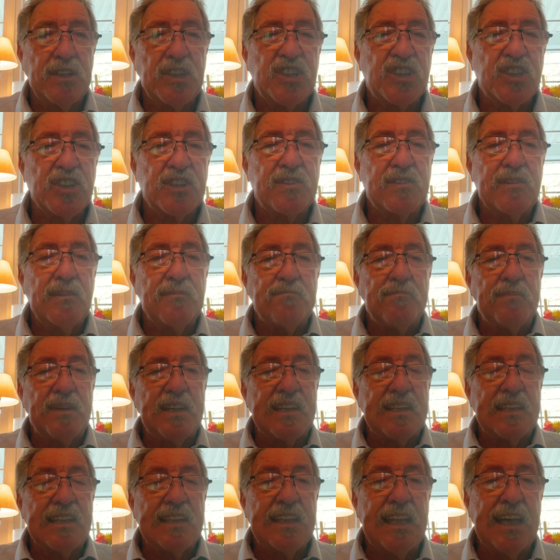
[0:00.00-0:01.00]
should
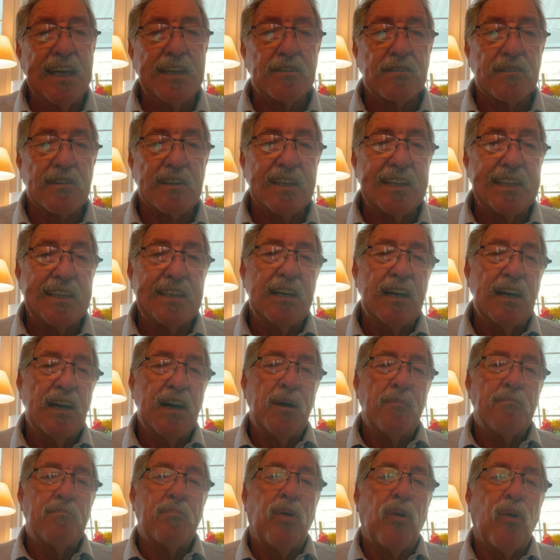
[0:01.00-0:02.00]
be literally
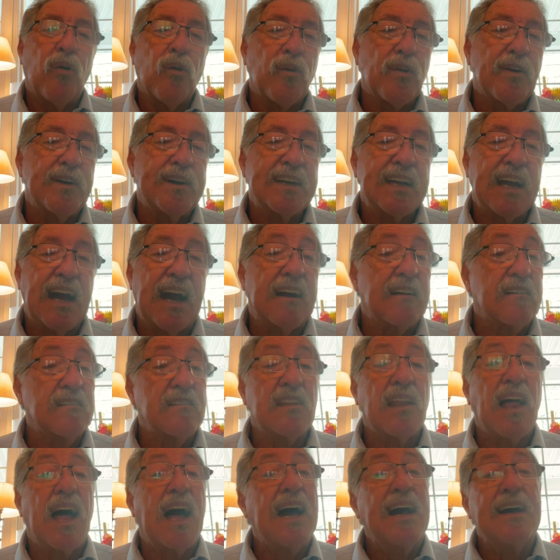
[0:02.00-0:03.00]
pouring our
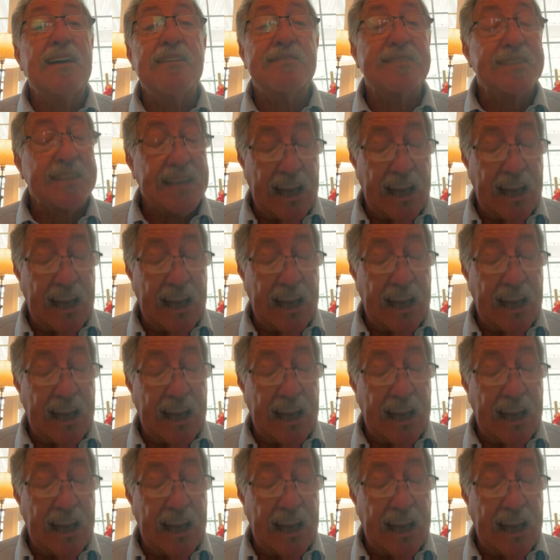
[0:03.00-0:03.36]
lives